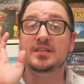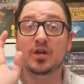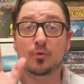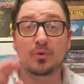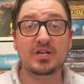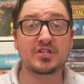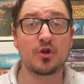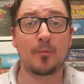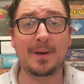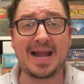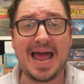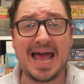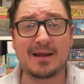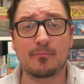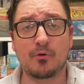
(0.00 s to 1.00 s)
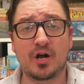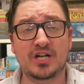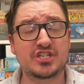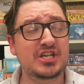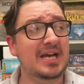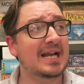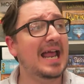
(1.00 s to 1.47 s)
The original Manhattan
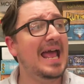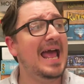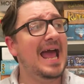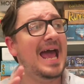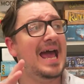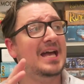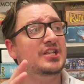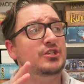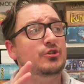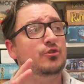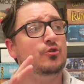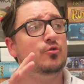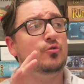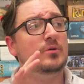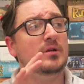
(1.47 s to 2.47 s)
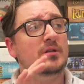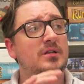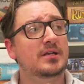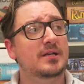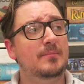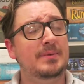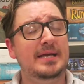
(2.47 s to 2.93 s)
Project had you
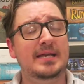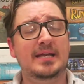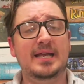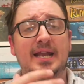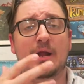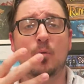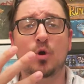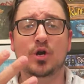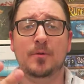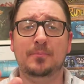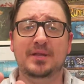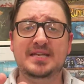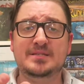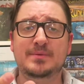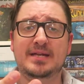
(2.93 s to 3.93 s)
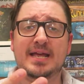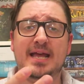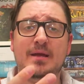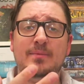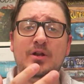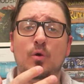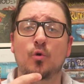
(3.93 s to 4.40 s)
competing in a worker placement
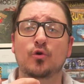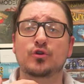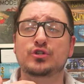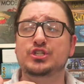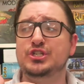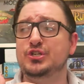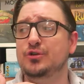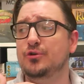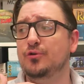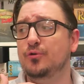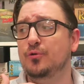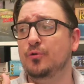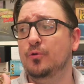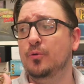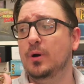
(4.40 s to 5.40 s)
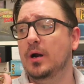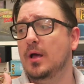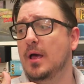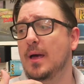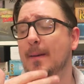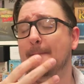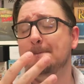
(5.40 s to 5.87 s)
game in order to
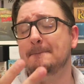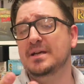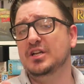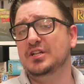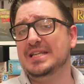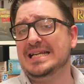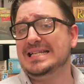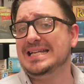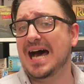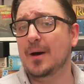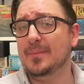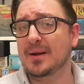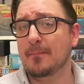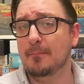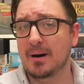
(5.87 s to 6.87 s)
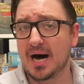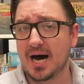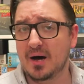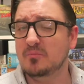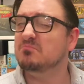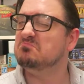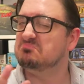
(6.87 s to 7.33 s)
build the atomic
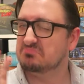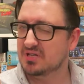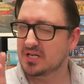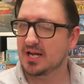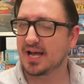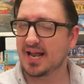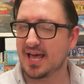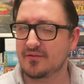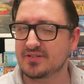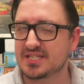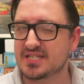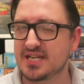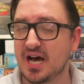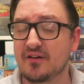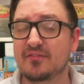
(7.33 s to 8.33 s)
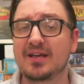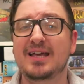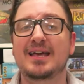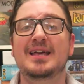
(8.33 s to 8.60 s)
bomb. Kind of heavy stuff.